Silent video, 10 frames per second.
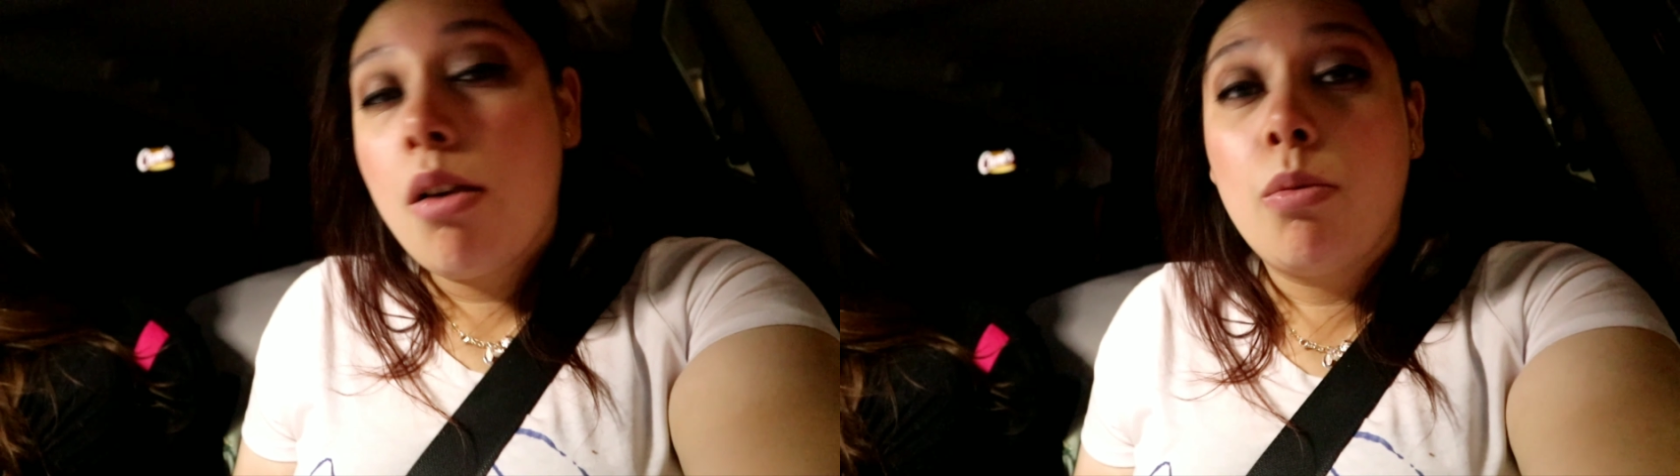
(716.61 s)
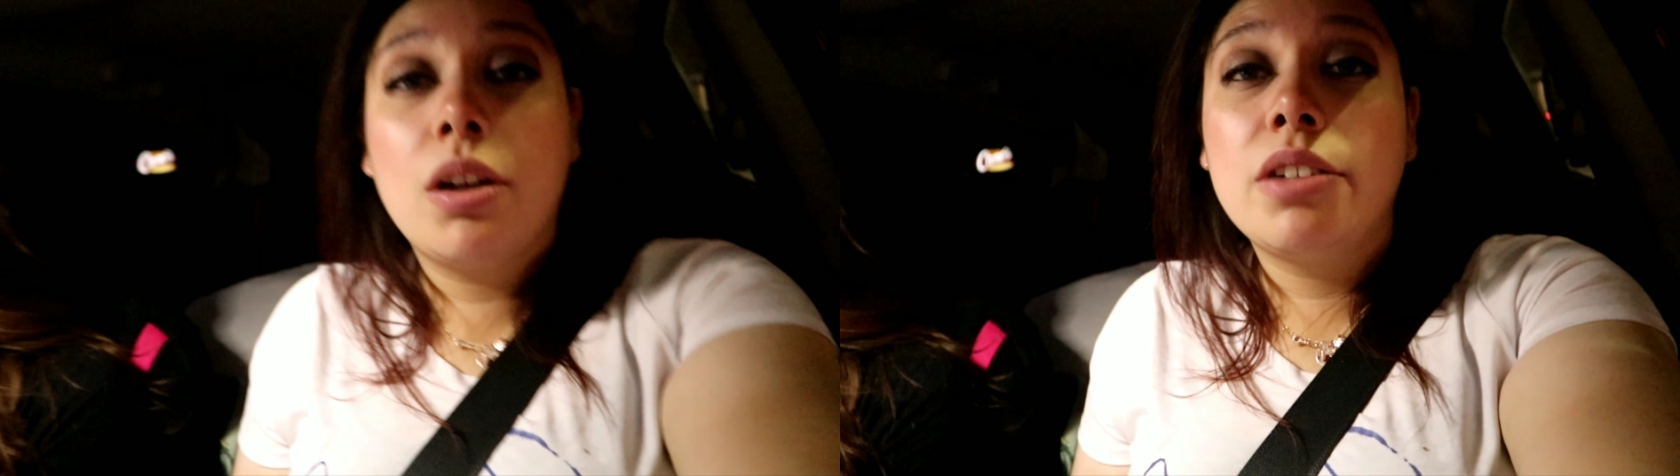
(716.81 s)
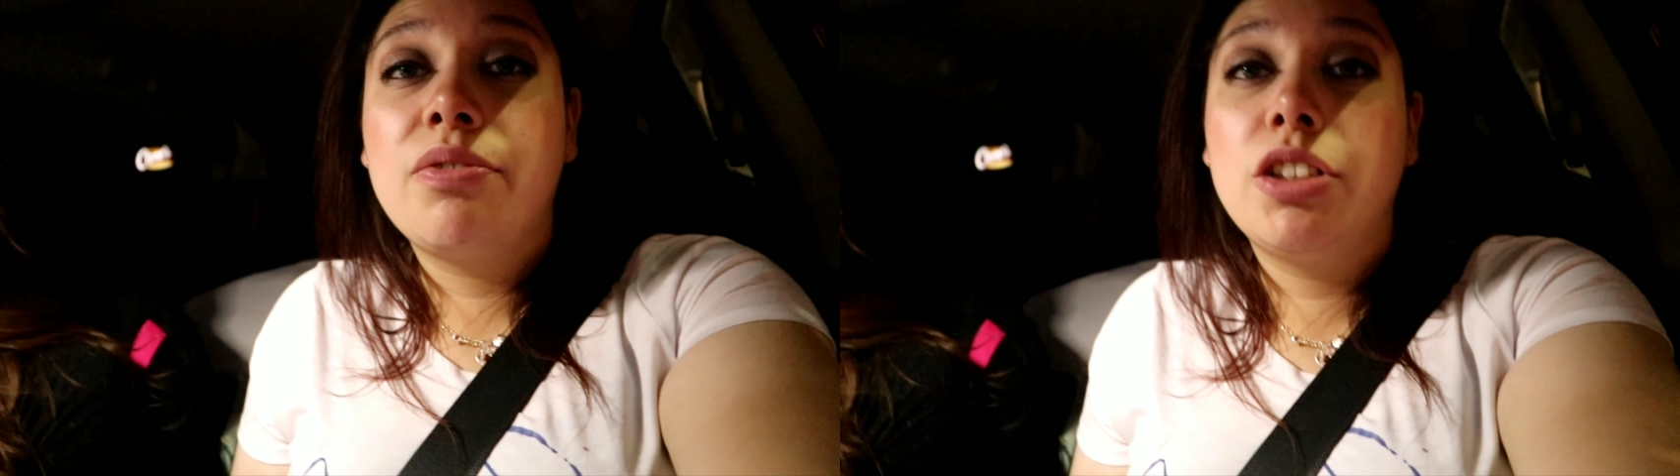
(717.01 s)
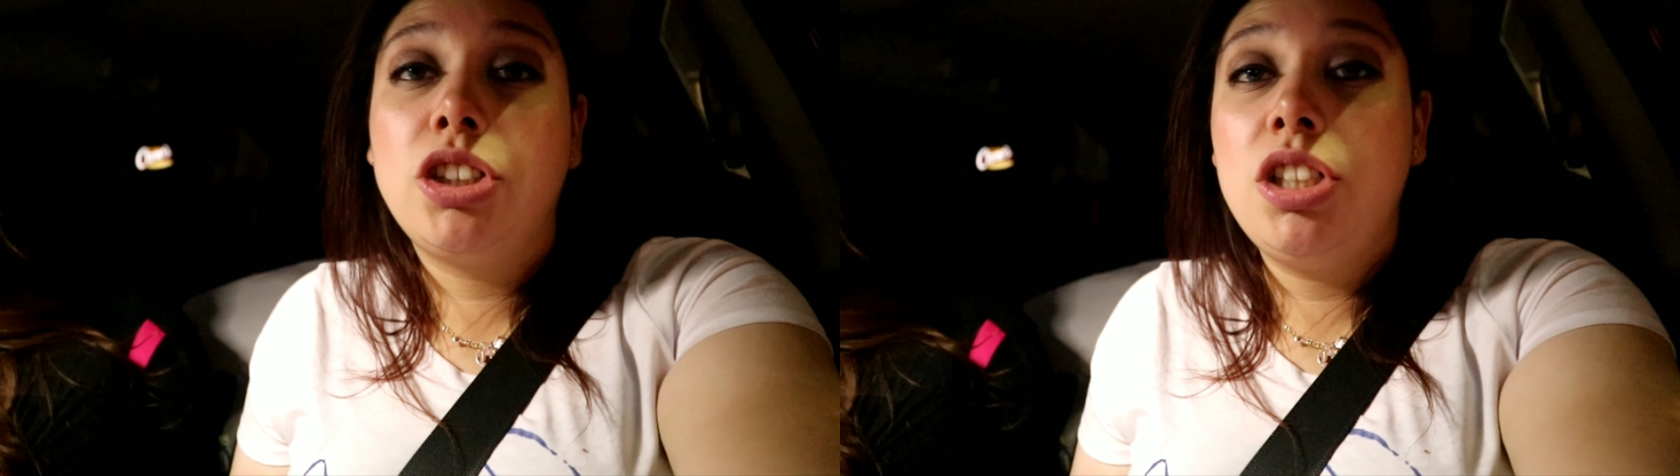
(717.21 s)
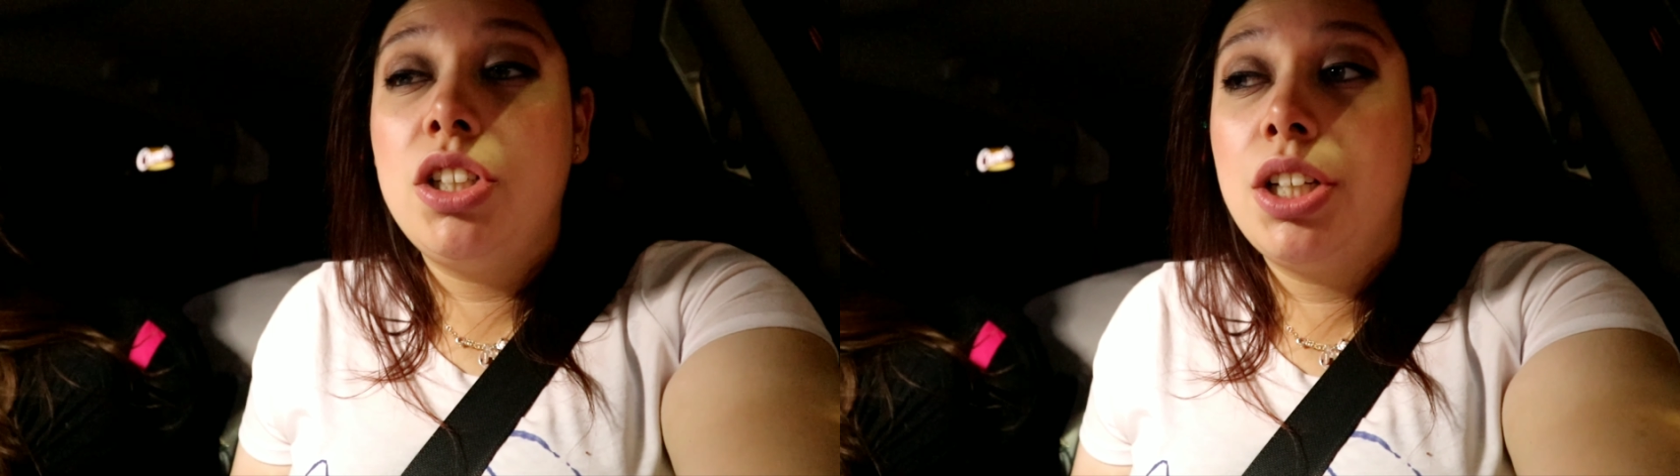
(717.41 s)
We're gonna finish
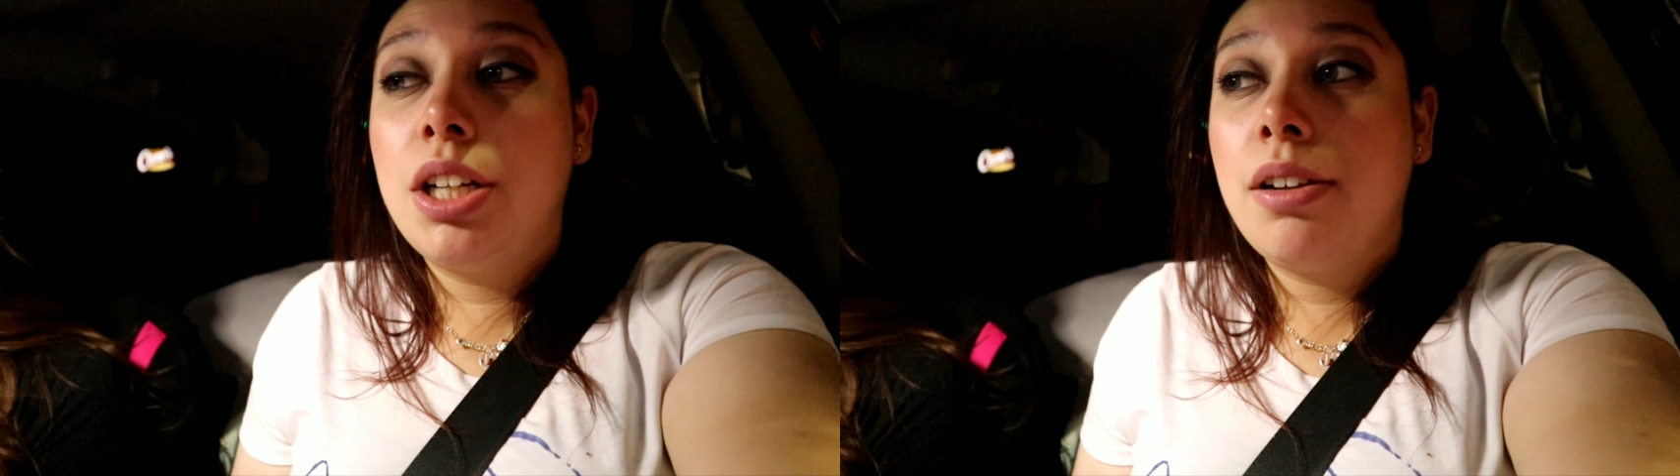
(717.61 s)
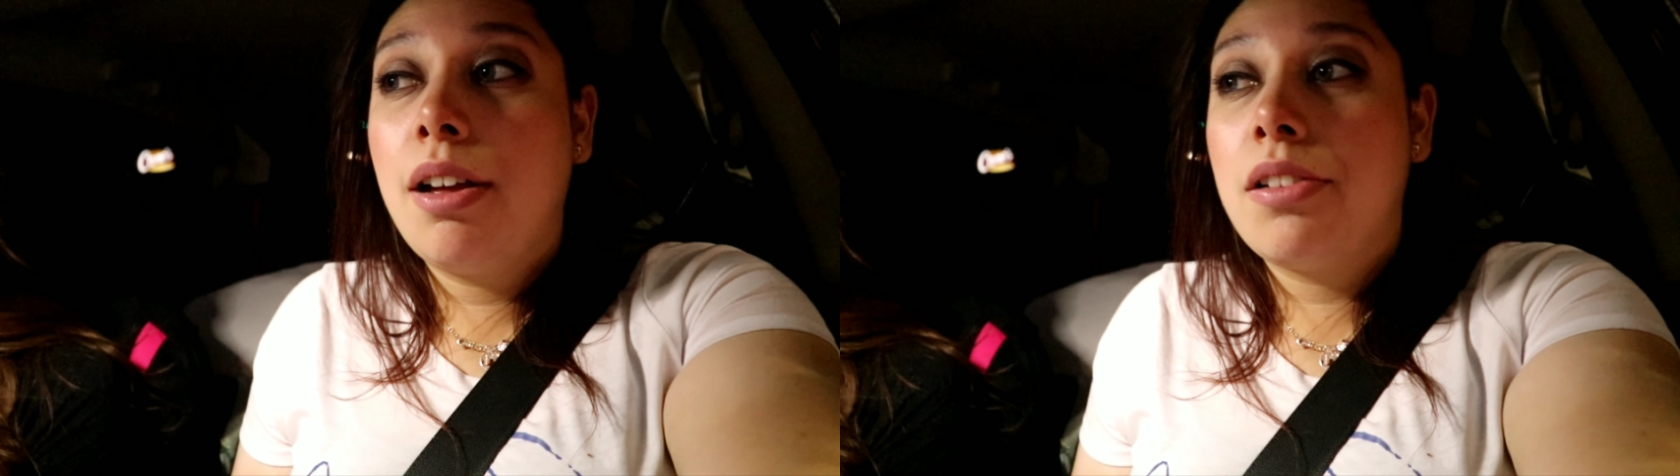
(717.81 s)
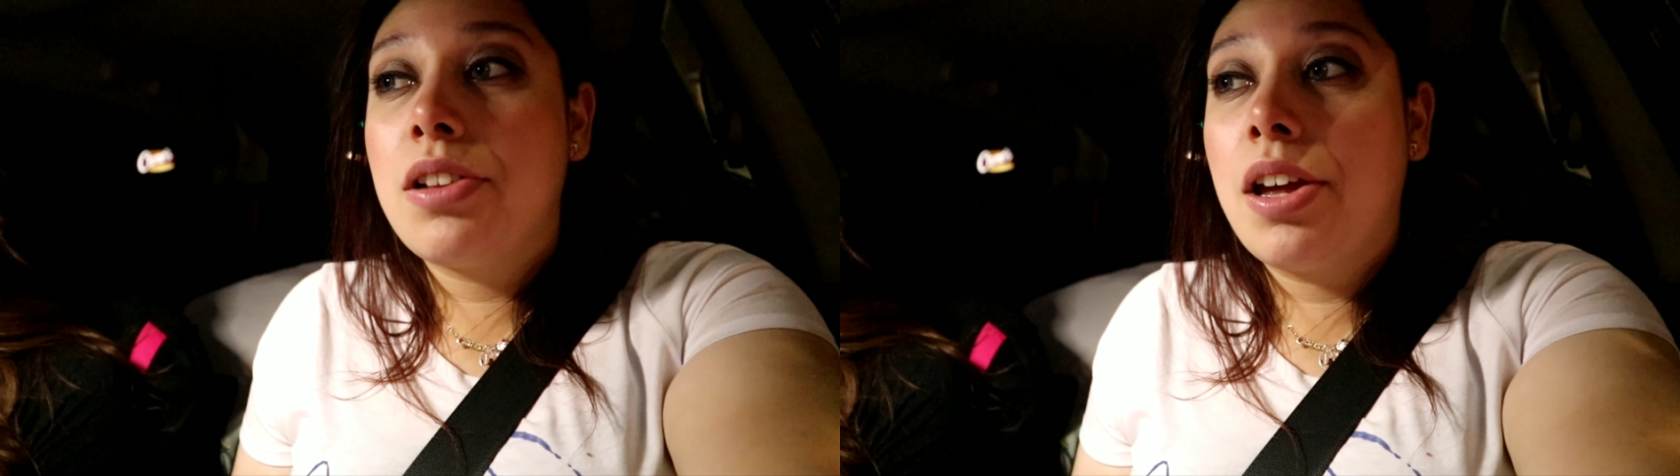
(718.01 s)
eating and